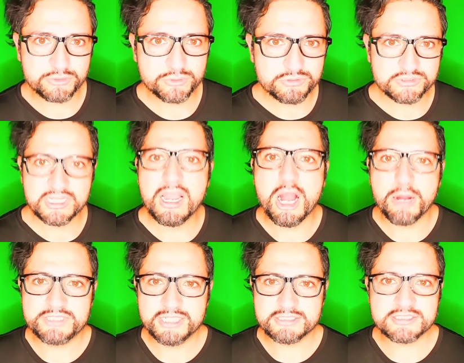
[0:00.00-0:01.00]
2, the
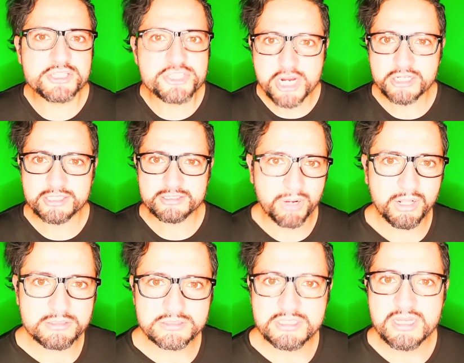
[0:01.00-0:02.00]
objects juggled.
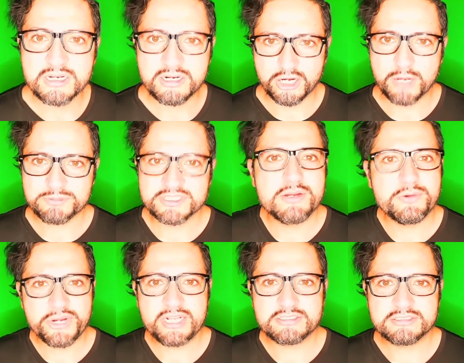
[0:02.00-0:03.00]
Balls, clubs,
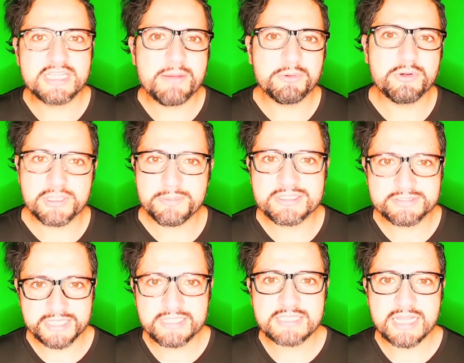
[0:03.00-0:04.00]
rings, diabolo devil
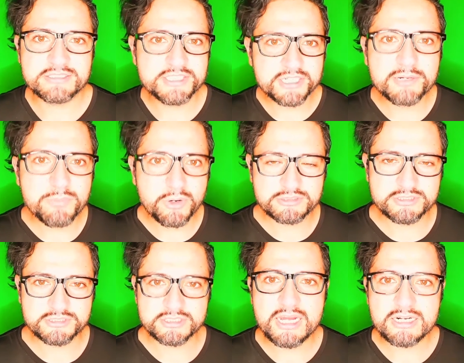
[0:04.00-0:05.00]
sticks, and cigar
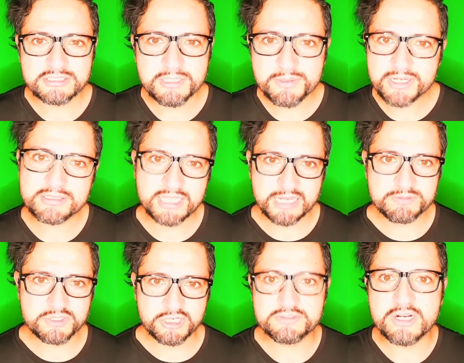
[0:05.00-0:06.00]
boxers are several
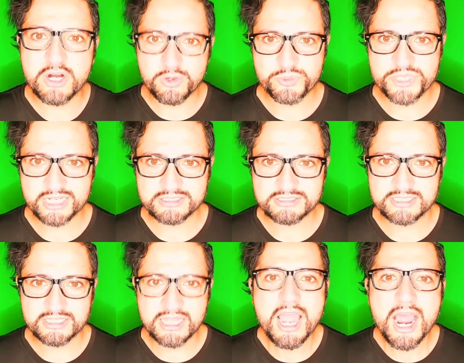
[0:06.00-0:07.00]
types of objects
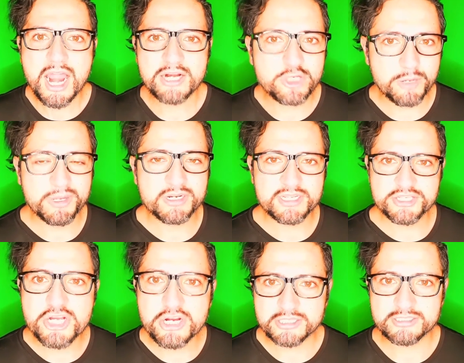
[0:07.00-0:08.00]
that are commonly
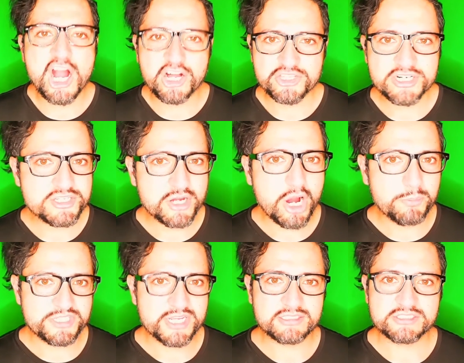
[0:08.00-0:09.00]
juggled. Other
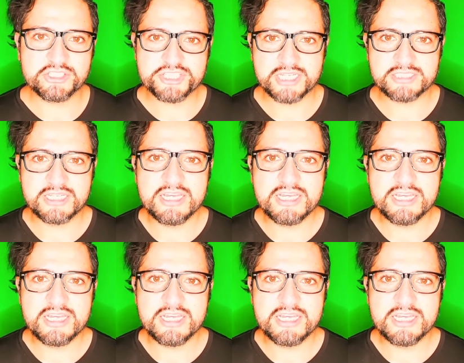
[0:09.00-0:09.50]
objects such as